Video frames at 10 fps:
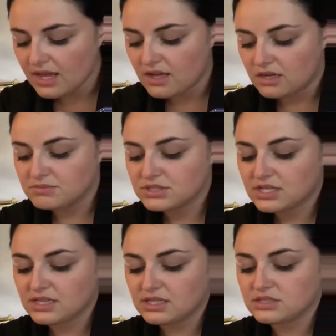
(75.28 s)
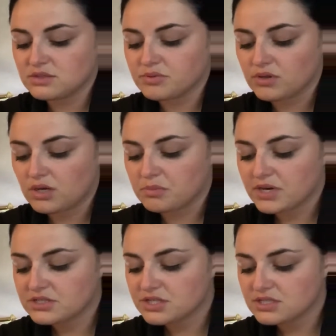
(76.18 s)
Can lead to prolonged
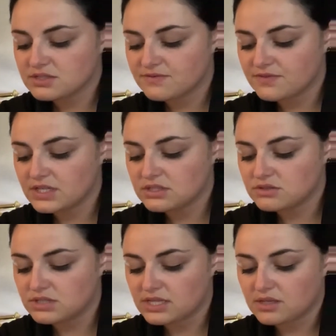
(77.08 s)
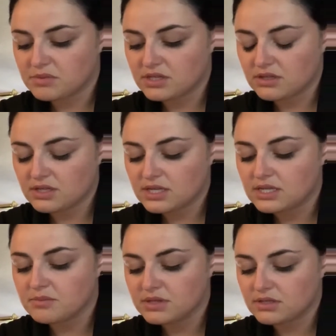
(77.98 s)
pressure on his feet due to the
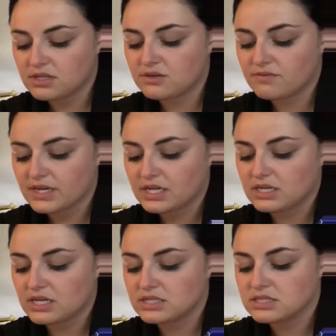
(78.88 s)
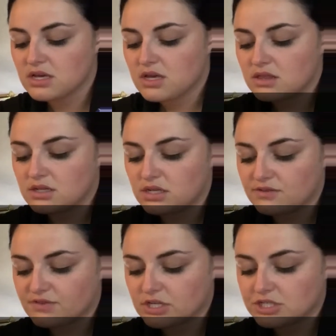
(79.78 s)
inability to recognize the need
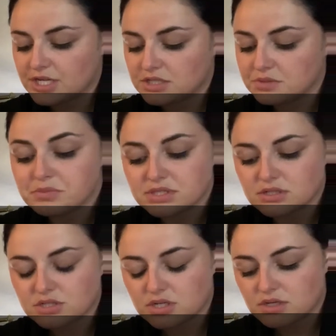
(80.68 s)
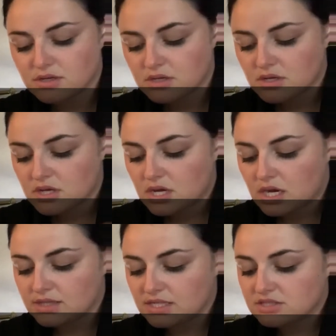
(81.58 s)
for a change in position.
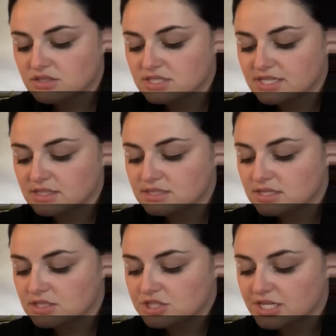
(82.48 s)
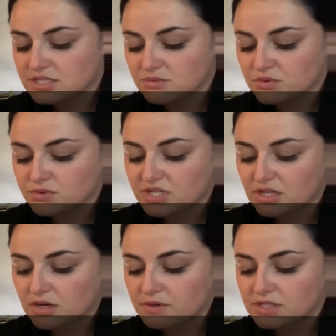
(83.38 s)
Unless there are daily skin checks, a wound can
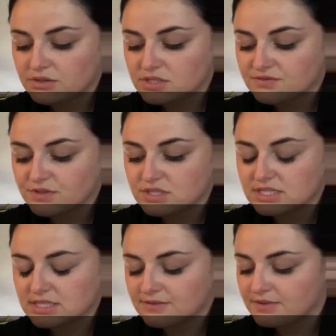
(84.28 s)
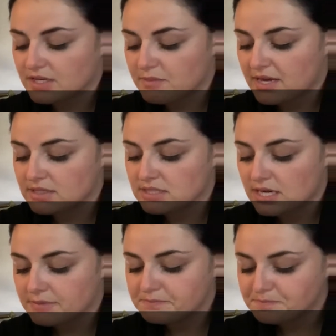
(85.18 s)
go unnoticed for a significant amount of
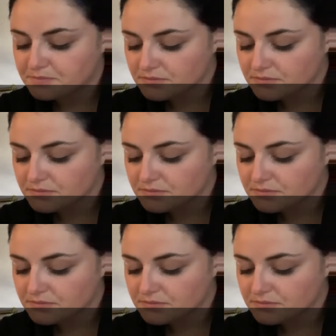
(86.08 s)
time.